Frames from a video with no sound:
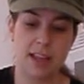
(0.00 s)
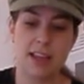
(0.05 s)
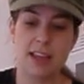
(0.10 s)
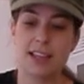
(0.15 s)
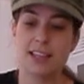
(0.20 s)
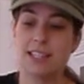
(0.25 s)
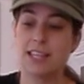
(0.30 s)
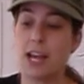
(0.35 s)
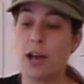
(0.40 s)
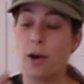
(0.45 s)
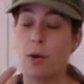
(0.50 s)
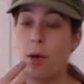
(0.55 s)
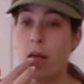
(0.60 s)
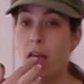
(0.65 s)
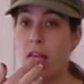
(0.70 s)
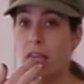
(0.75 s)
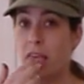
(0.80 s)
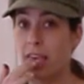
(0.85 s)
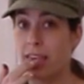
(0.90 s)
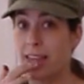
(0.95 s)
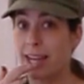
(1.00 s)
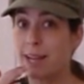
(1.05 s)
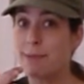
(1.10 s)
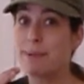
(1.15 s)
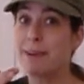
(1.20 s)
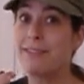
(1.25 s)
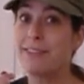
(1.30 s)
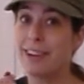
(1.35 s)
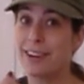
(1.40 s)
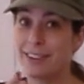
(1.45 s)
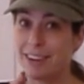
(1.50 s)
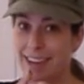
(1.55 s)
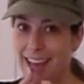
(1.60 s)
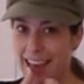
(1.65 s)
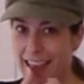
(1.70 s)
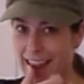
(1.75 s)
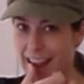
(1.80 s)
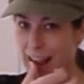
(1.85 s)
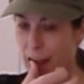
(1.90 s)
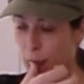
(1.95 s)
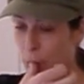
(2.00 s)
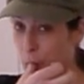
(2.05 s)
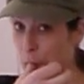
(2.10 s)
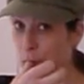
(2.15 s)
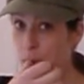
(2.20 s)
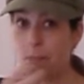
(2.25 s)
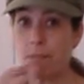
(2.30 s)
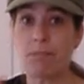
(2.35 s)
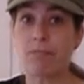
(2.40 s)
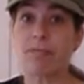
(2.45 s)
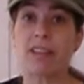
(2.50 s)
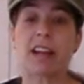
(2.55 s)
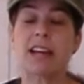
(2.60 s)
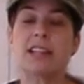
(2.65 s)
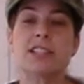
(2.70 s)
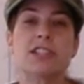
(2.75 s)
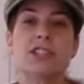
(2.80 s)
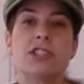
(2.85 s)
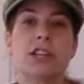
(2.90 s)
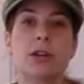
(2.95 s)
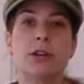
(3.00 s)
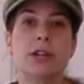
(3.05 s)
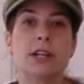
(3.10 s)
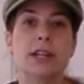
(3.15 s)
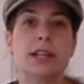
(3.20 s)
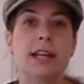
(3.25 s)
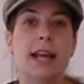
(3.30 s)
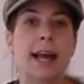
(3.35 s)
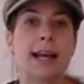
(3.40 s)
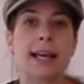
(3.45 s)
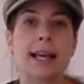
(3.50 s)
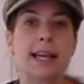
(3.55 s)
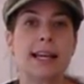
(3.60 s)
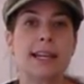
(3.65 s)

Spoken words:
So, look at my finger again. This is so good. I can't